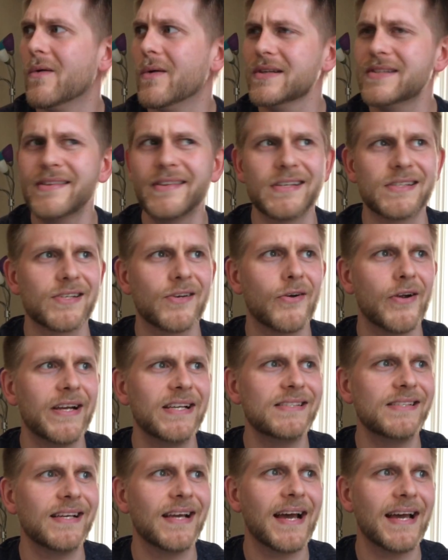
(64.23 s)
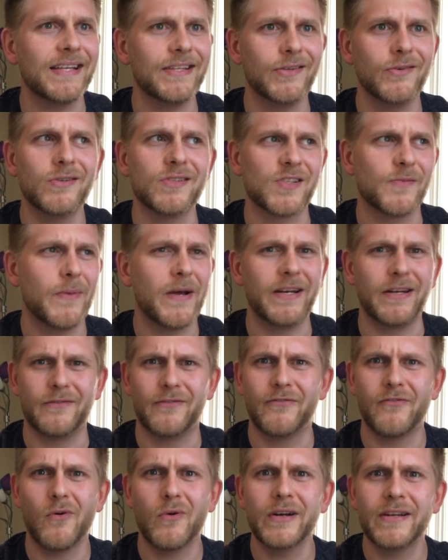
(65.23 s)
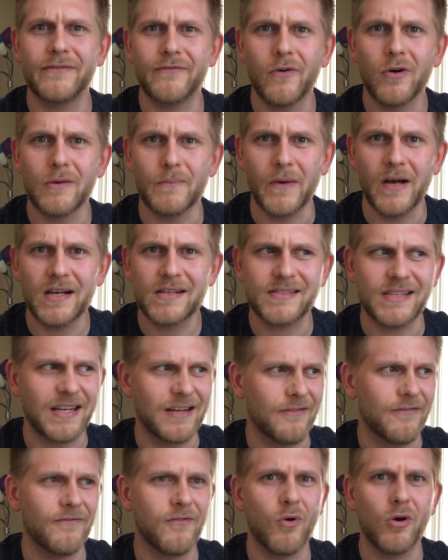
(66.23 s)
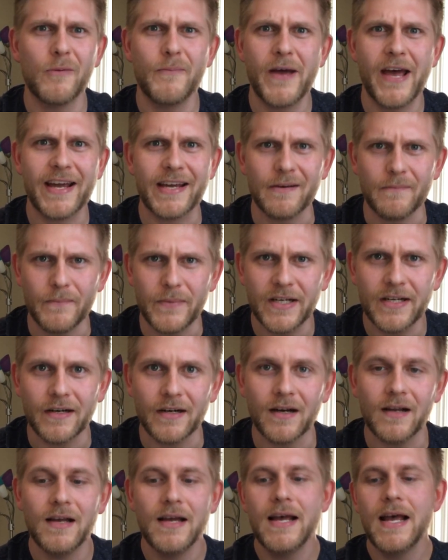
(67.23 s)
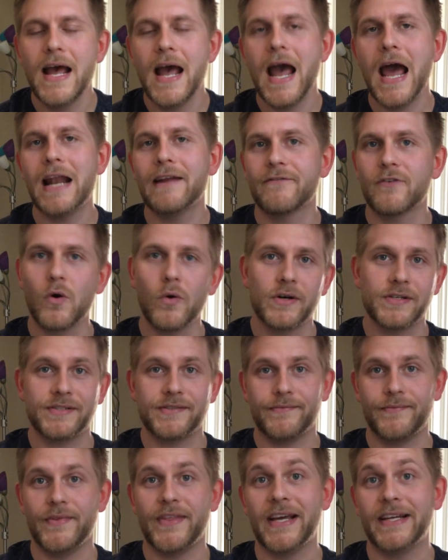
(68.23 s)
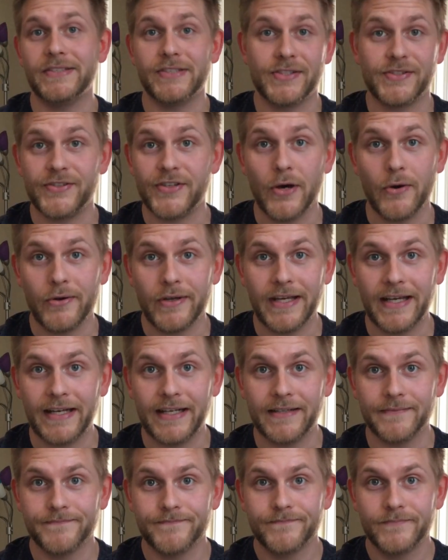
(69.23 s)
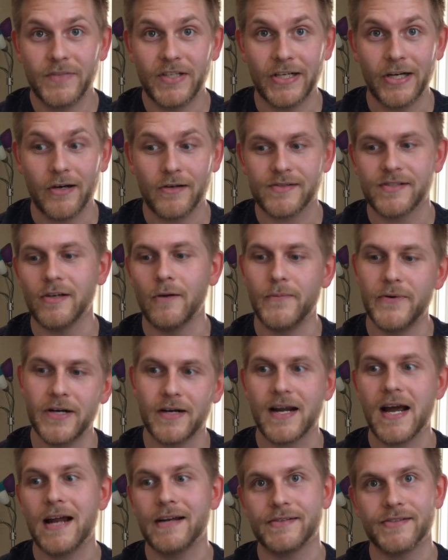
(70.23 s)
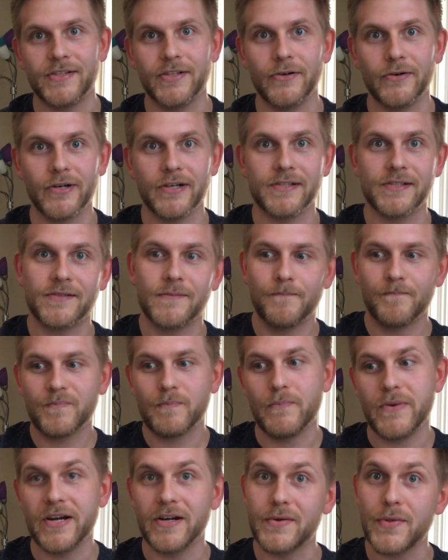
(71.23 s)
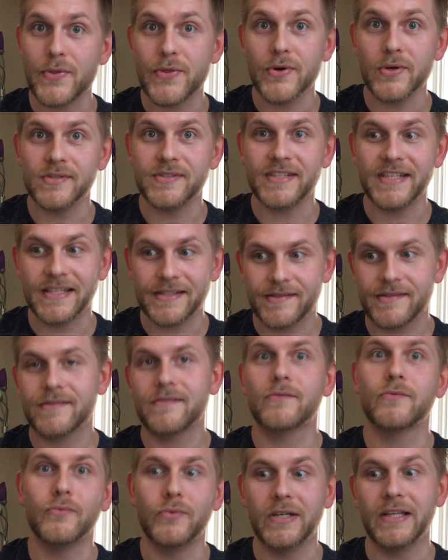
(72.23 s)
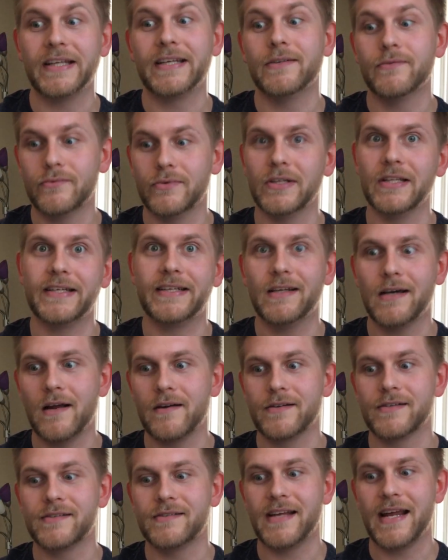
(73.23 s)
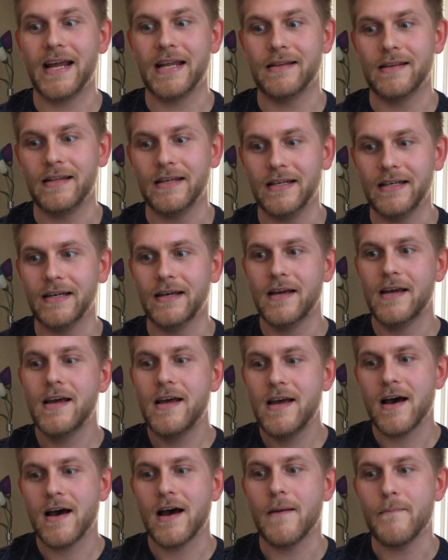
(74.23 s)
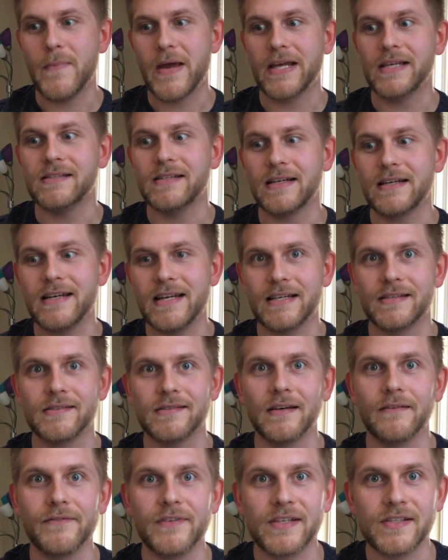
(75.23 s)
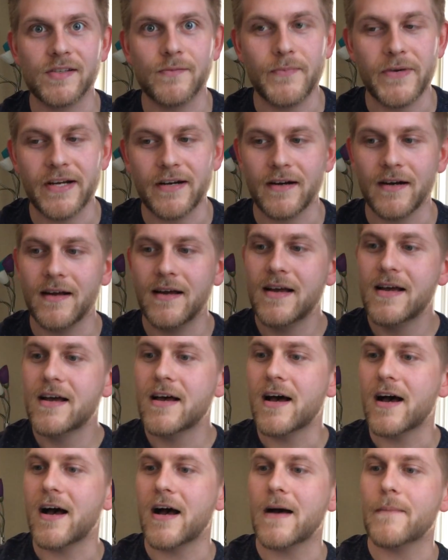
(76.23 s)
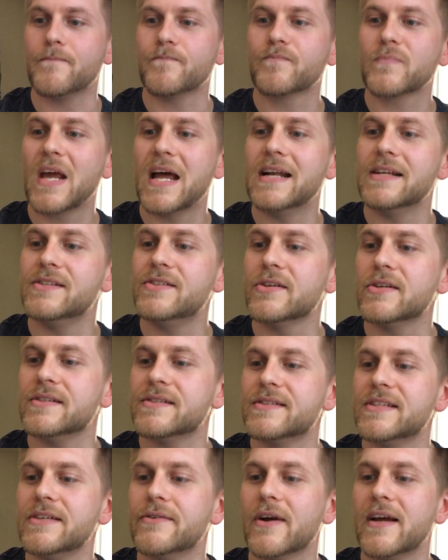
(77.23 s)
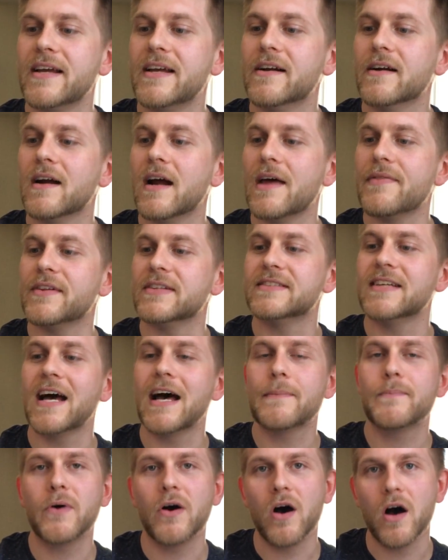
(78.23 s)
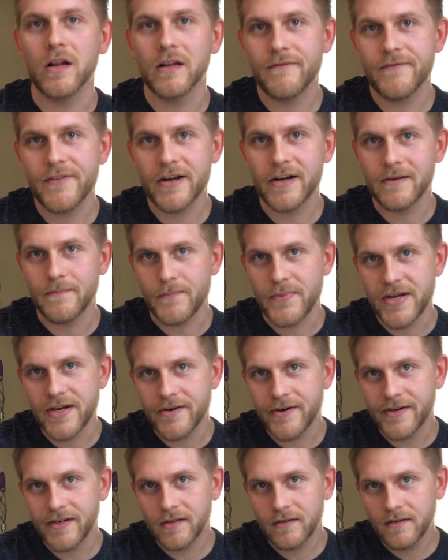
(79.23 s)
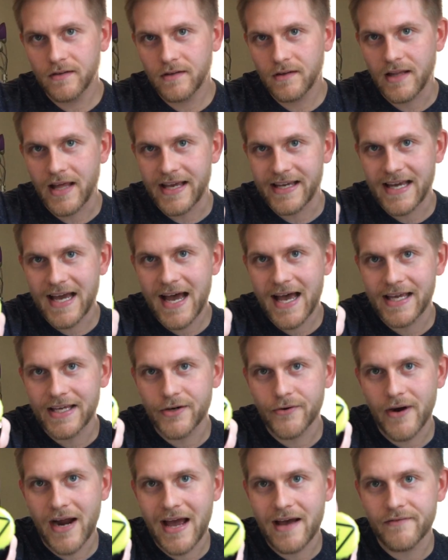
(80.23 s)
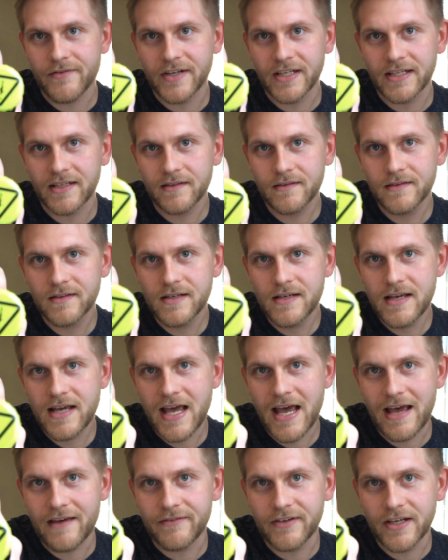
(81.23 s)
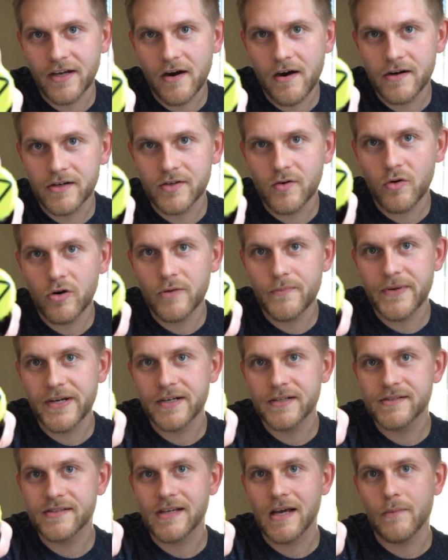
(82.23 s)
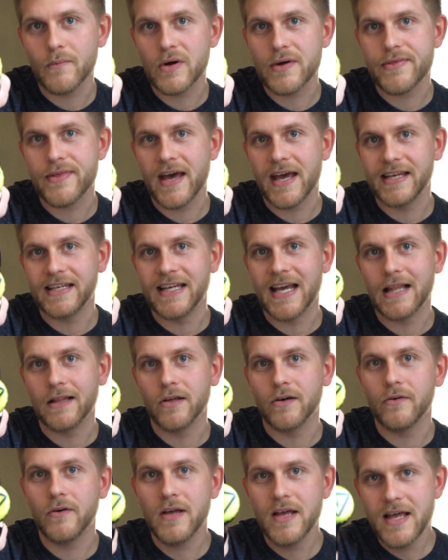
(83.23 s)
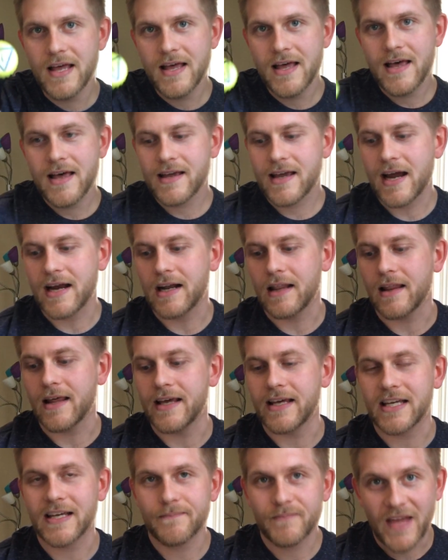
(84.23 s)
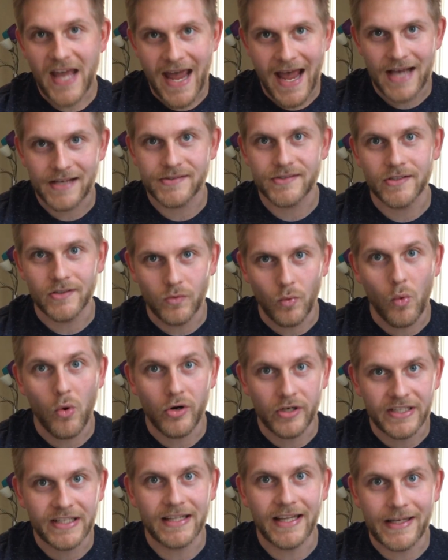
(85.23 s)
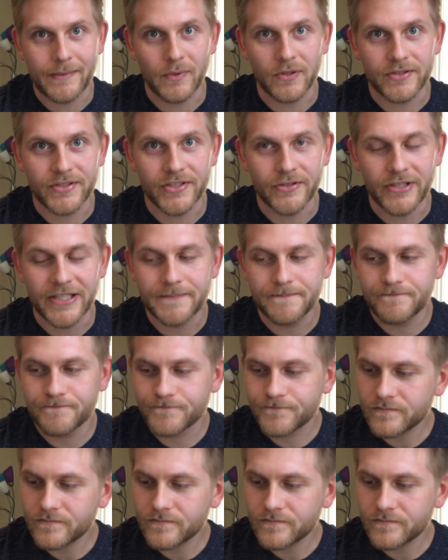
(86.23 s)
what's this crazy guy doing spending 44 bucks on a 4-pack of beer? And, of course, they just don't get it. So beer connoisseurs, beer enthusiasts really, really understand the amazingness of this beer. And as you can see right here on the top, all of their imperial, like high gravity, heavy hardcore beers come with that yellow kind of like hazard warning label to it.